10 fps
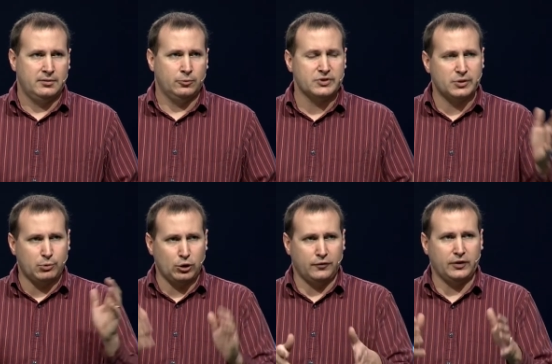was the
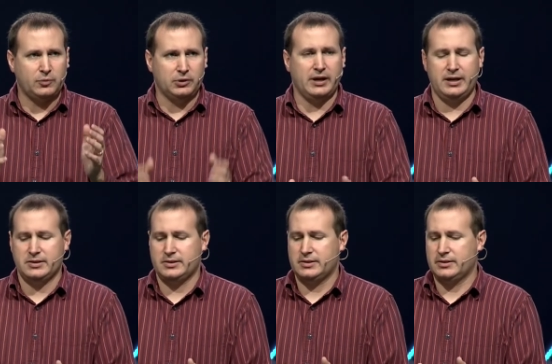perfect
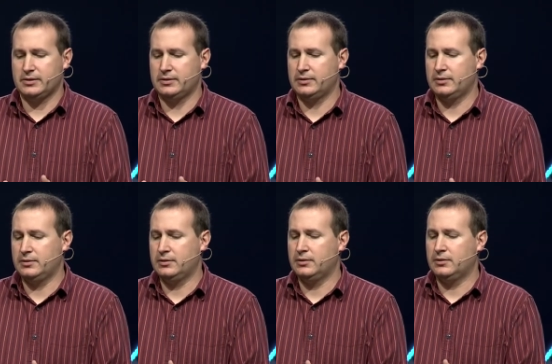place
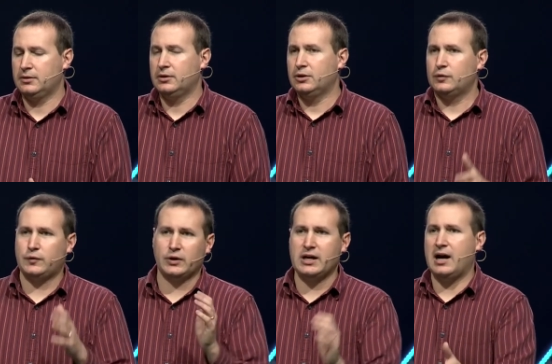
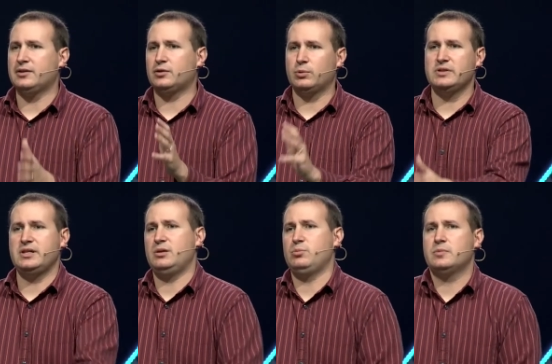for God to
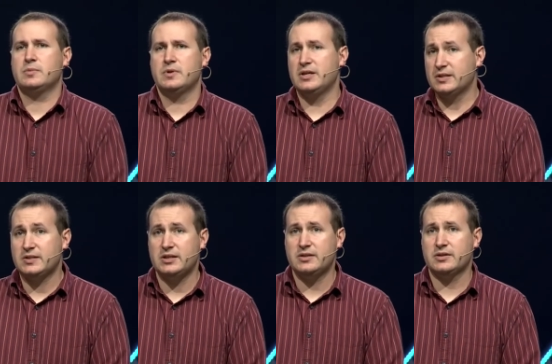redeem this
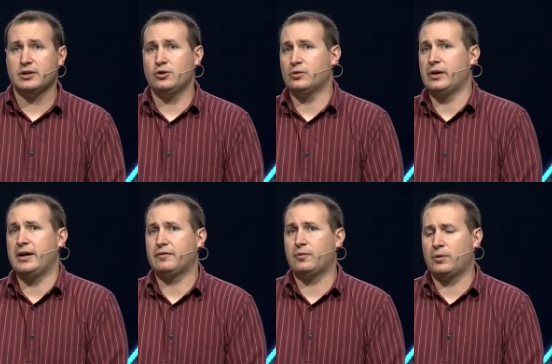season in your
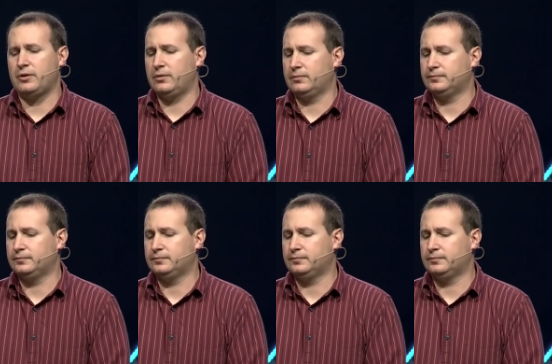life for you?